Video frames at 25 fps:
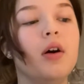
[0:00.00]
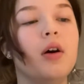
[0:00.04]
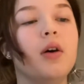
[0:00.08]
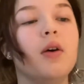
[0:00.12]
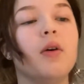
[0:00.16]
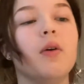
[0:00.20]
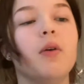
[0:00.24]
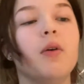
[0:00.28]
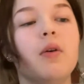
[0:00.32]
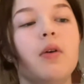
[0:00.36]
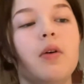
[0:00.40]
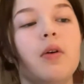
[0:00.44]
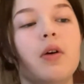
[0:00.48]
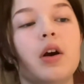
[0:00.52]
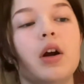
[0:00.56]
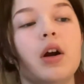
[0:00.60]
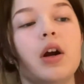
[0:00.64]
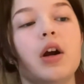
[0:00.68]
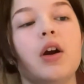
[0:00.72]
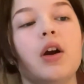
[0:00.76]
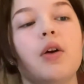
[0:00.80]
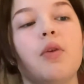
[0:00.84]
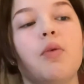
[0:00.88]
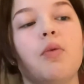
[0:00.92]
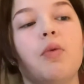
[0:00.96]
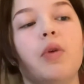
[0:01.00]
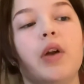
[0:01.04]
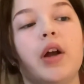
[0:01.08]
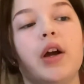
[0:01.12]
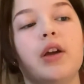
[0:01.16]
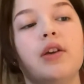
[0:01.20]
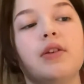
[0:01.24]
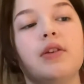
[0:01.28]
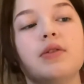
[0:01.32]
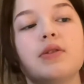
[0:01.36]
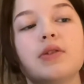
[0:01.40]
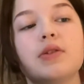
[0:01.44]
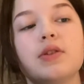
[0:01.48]
or what I
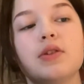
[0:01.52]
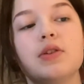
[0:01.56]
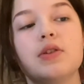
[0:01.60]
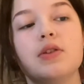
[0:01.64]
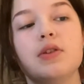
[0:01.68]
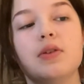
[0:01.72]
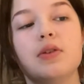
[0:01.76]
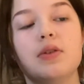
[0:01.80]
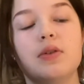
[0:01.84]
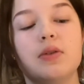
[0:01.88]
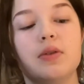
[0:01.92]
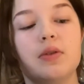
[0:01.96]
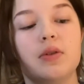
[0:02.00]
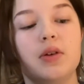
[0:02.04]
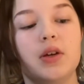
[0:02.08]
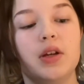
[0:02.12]
used to do